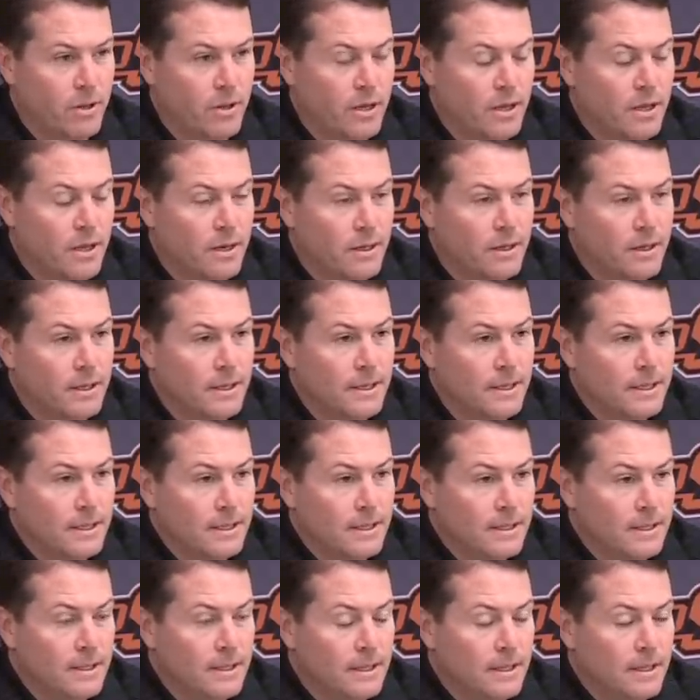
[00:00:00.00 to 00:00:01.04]
that.
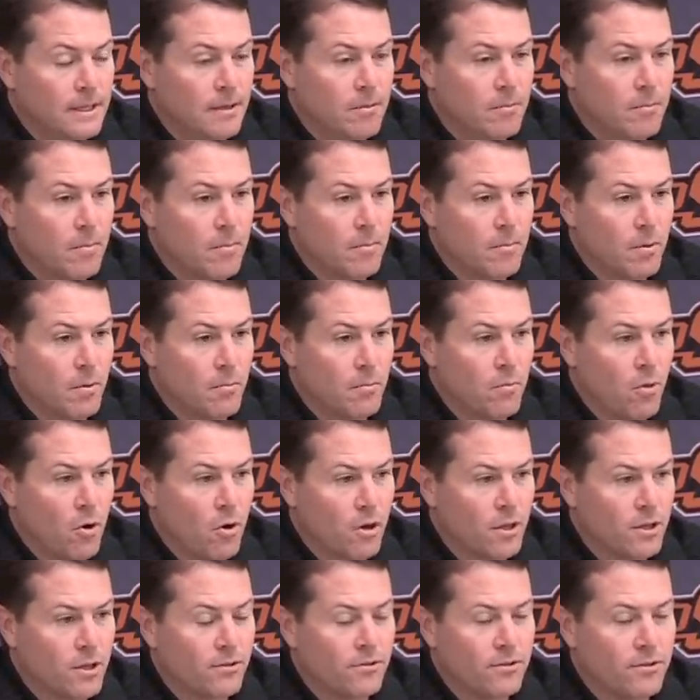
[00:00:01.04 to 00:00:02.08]
But
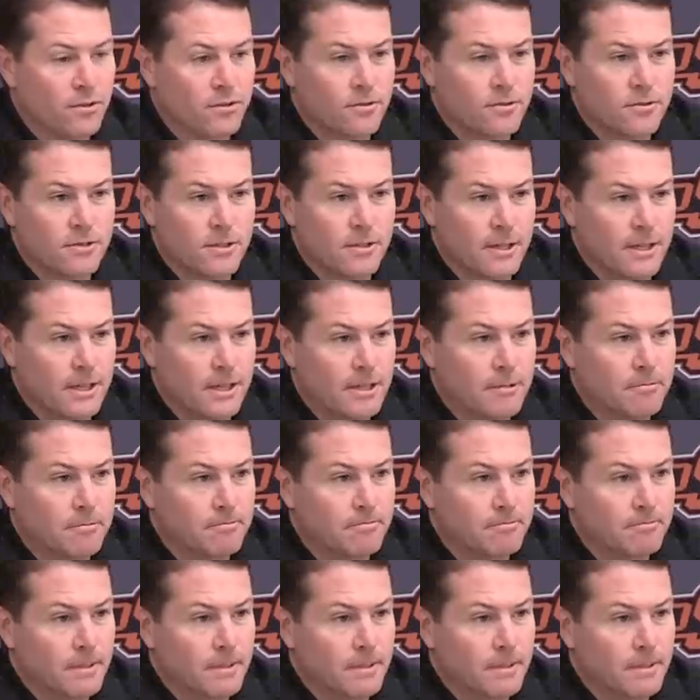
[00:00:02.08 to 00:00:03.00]
Marcus is, it's